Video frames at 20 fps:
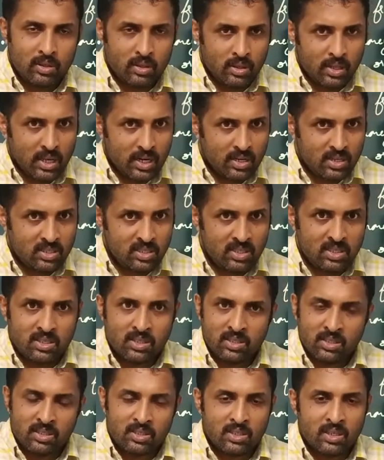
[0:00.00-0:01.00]
That is
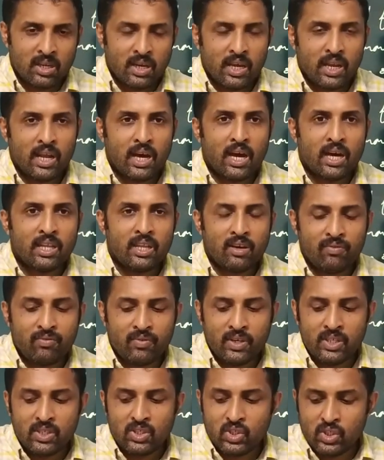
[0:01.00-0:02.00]
another
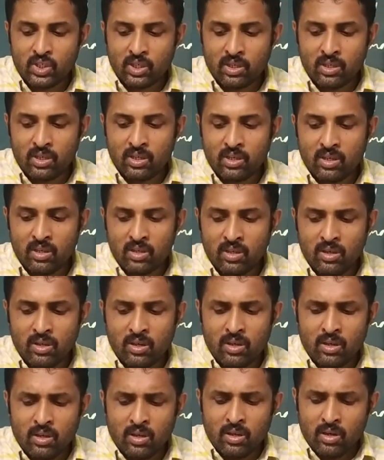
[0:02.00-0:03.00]
feature.
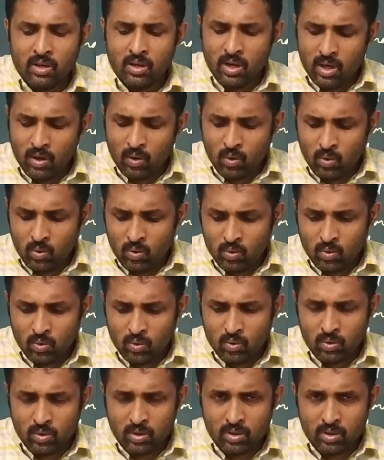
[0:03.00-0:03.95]
Now,